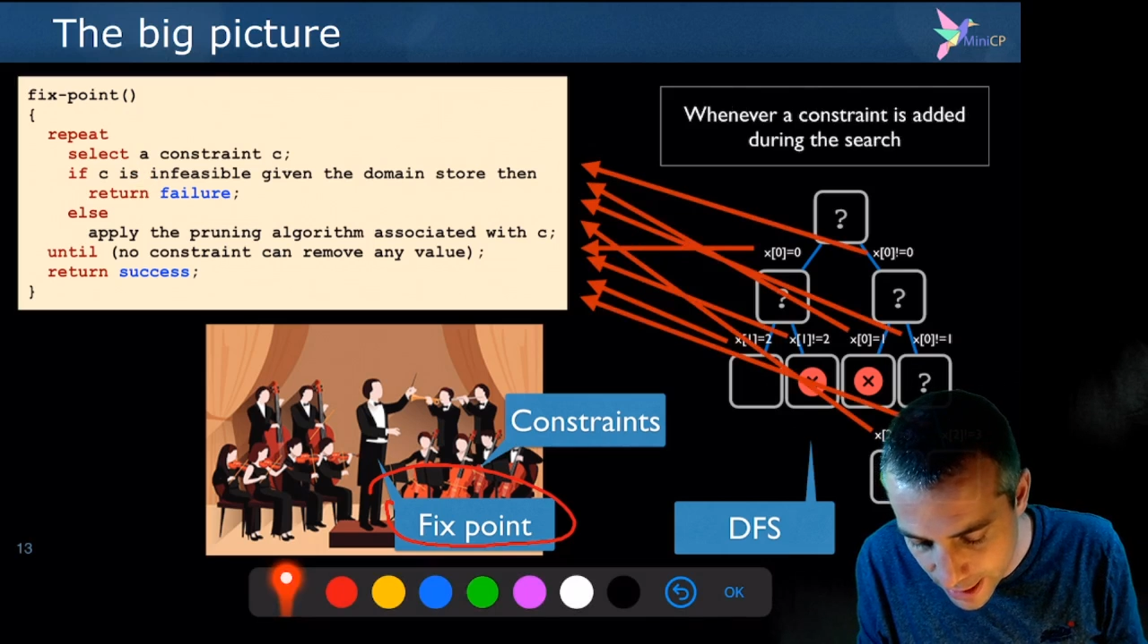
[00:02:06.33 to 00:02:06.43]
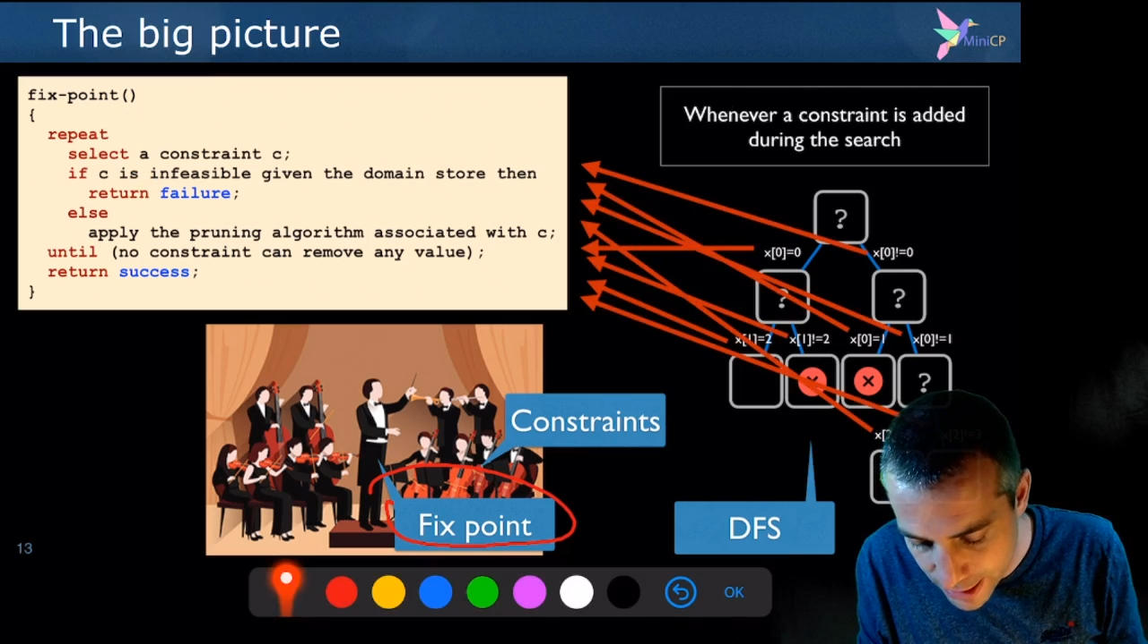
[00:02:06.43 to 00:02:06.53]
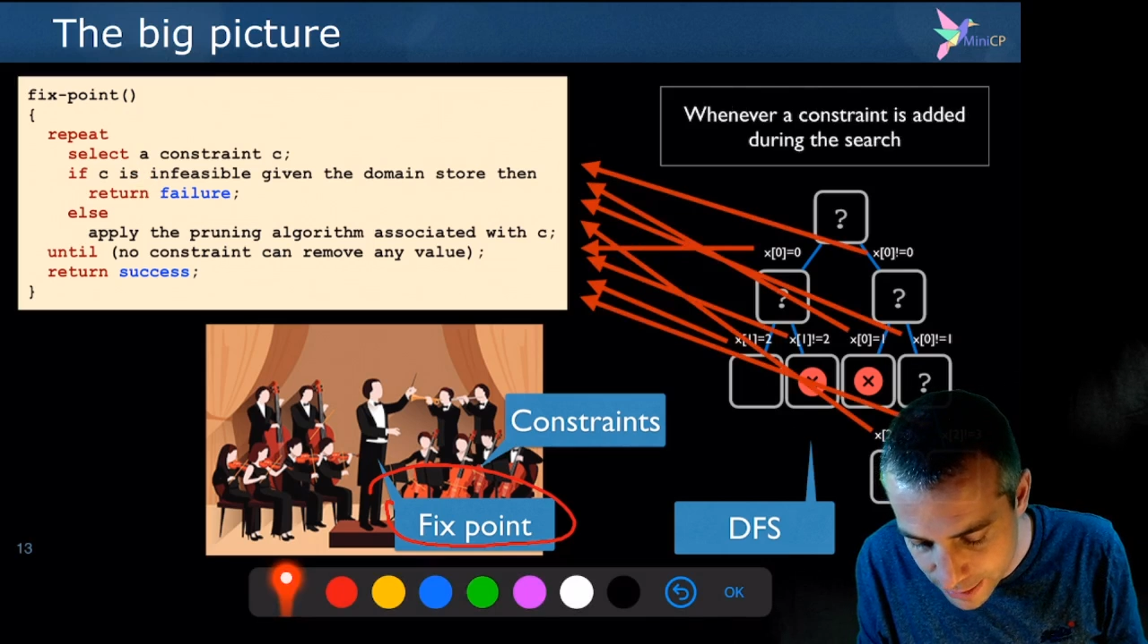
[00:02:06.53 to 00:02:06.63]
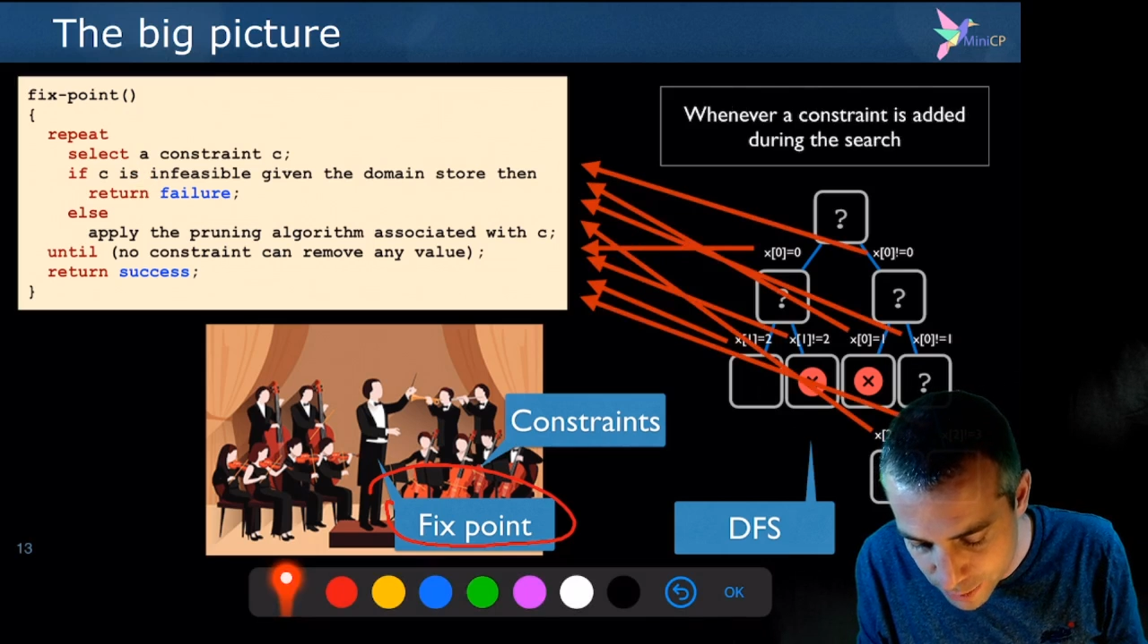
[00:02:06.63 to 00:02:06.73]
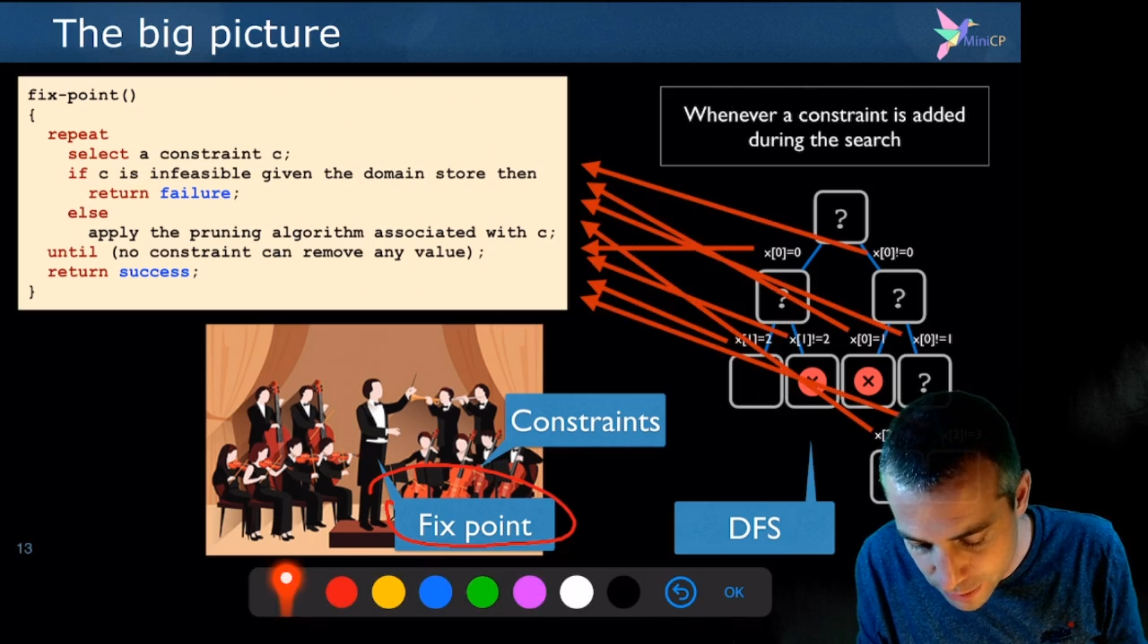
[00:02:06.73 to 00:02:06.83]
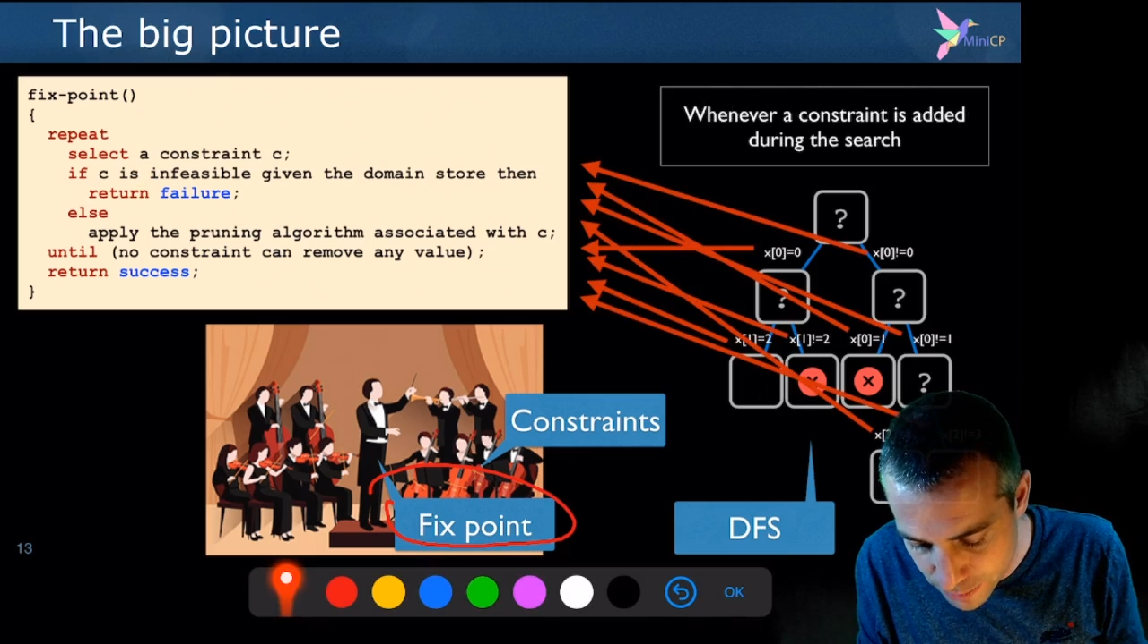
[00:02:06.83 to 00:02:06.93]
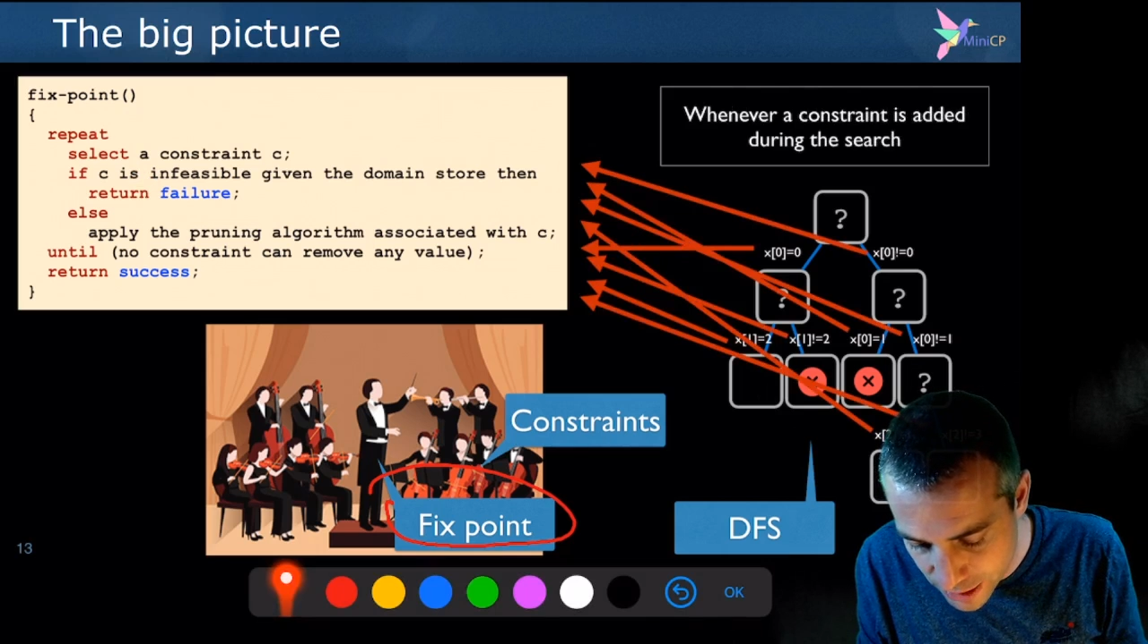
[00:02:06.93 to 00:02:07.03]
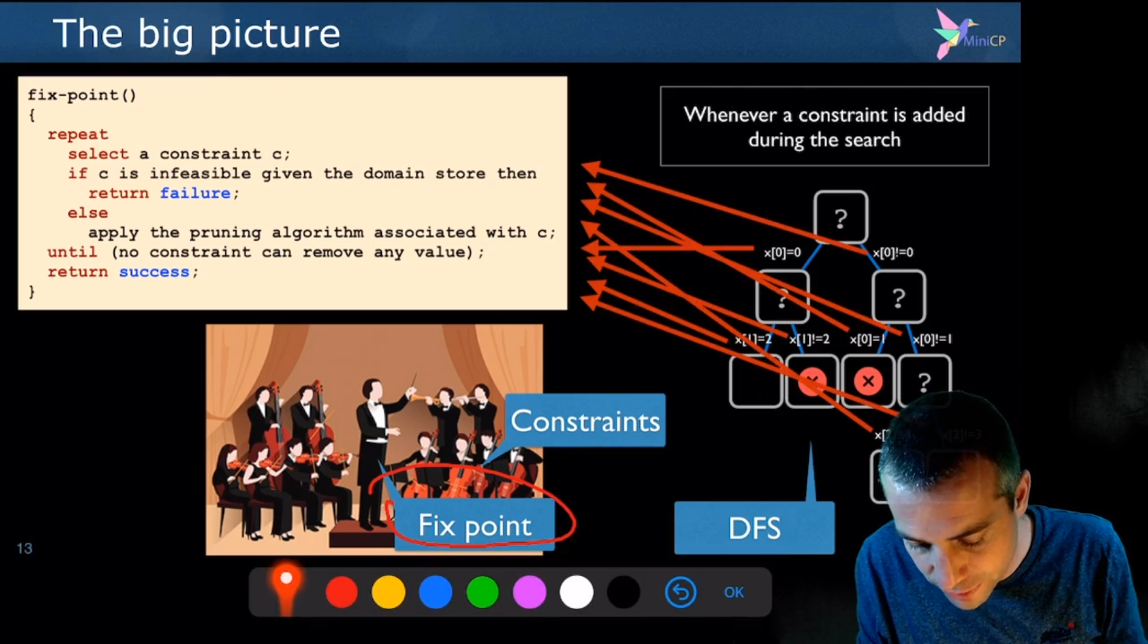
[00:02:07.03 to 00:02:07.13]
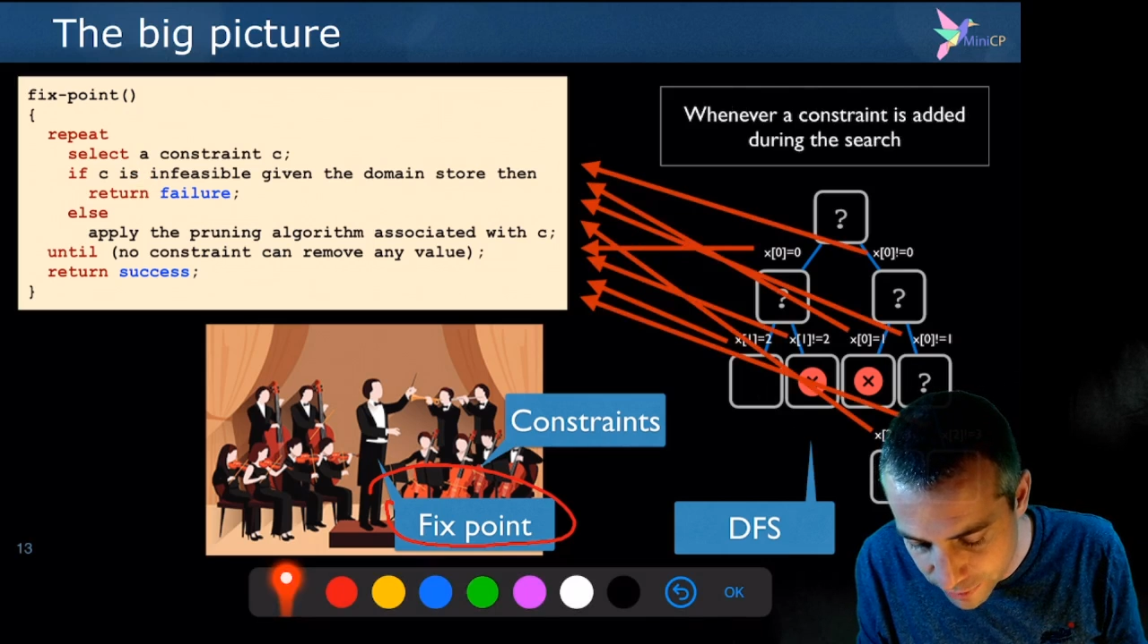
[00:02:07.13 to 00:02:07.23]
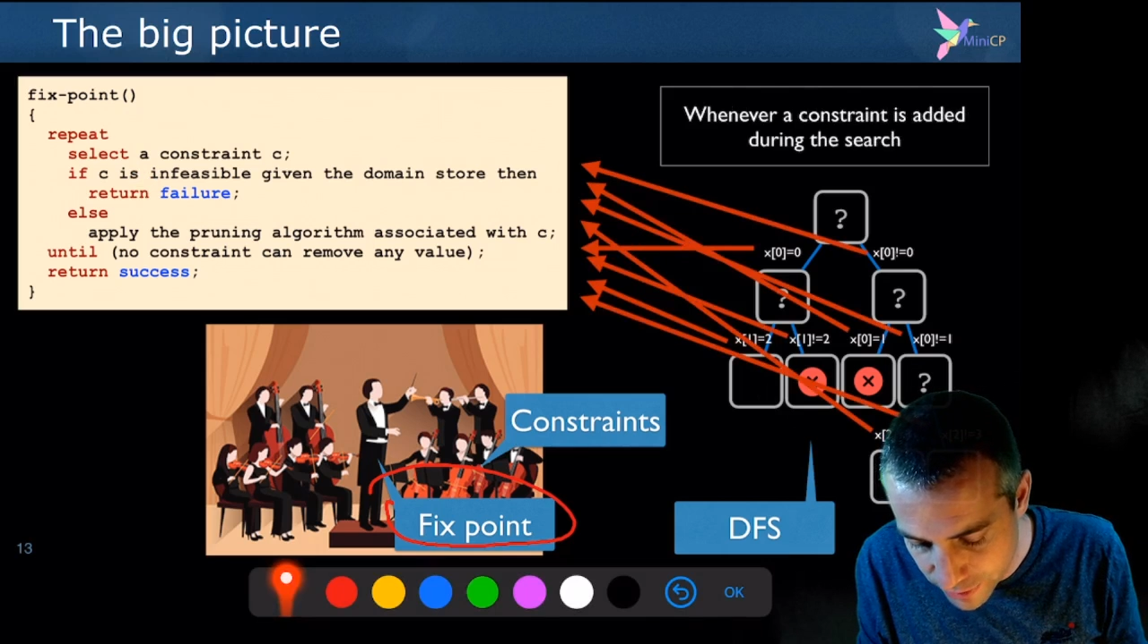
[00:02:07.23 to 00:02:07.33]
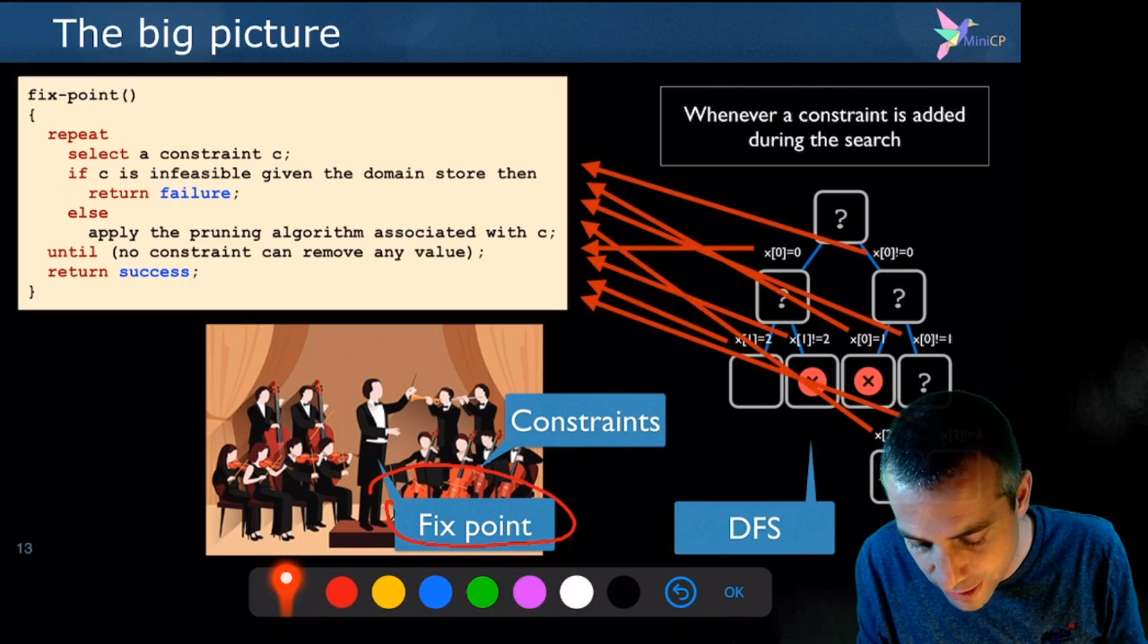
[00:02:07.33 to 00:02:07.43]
x must be